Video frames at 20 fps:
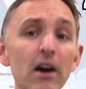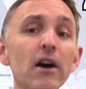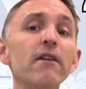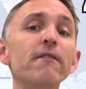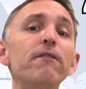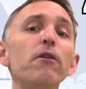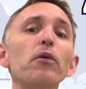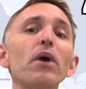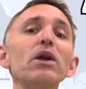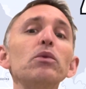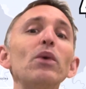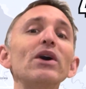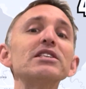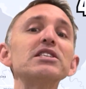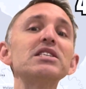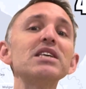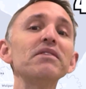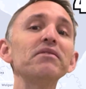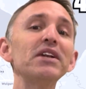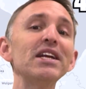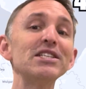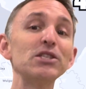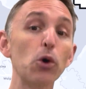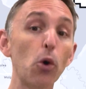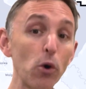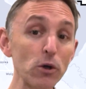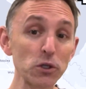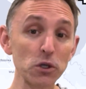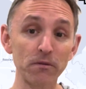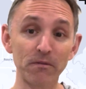4817 is
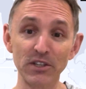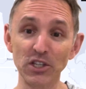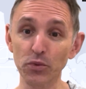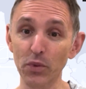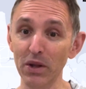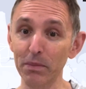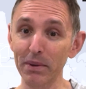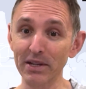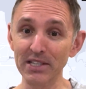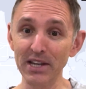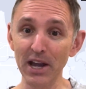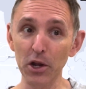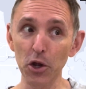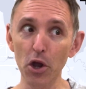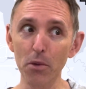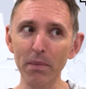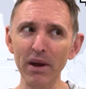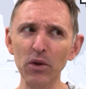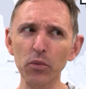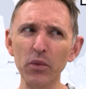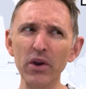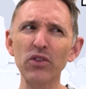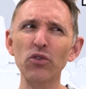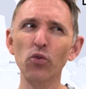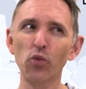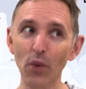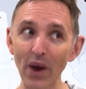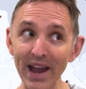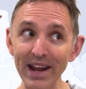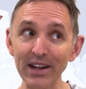also for sweet potato, but with
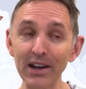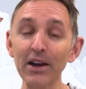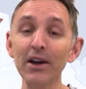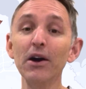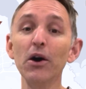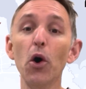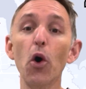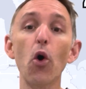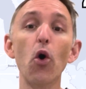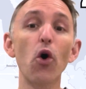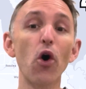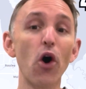red or